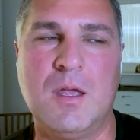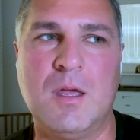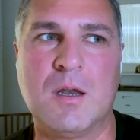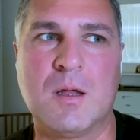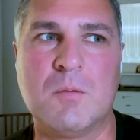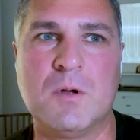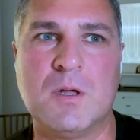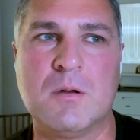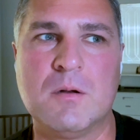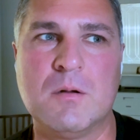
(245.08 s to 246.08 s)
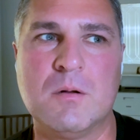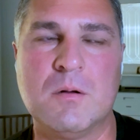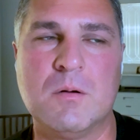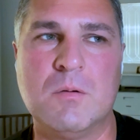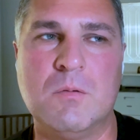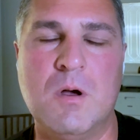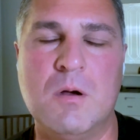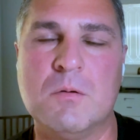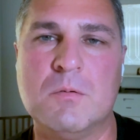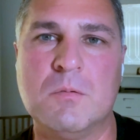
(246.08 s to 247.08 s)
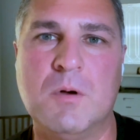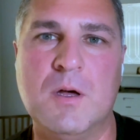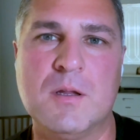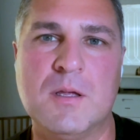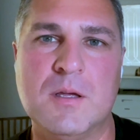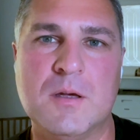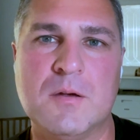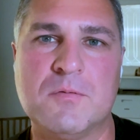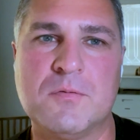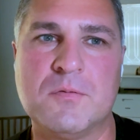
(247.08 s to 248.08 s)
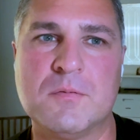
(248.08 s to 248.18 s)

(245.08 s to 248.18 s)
And I went, whoa, what if